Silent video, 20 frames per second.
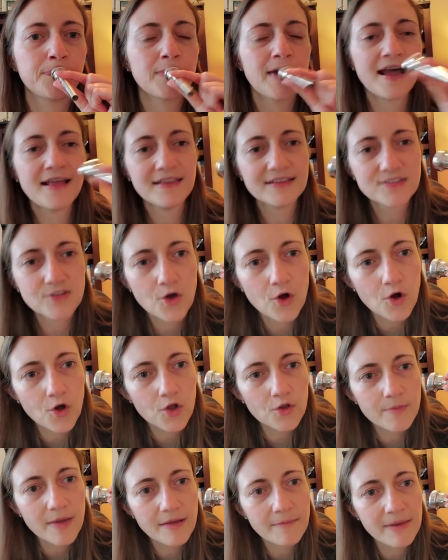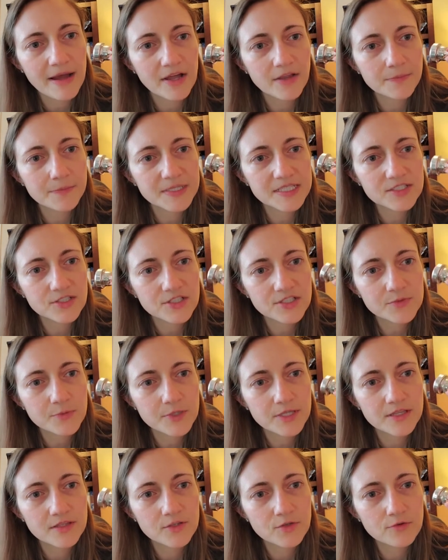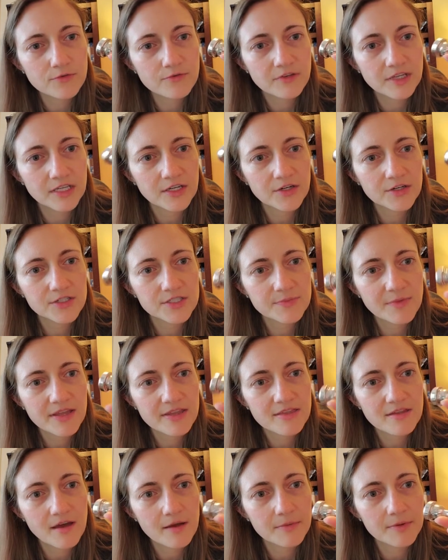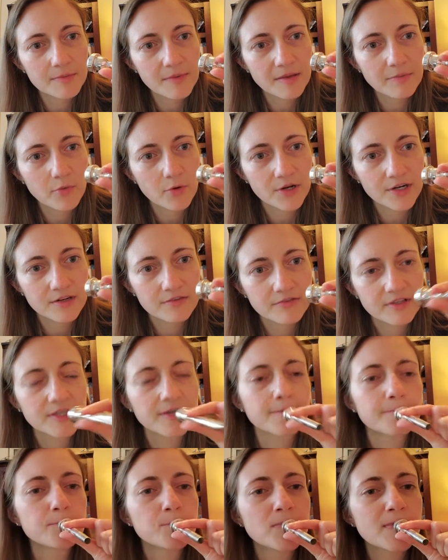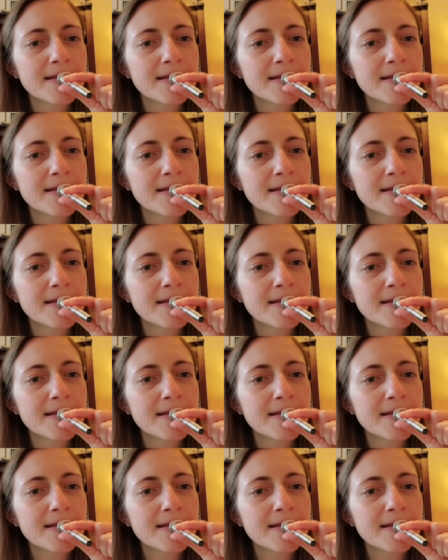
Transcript: like to hold my mouthpiece just with two fingers, my thumb and my pointer finger.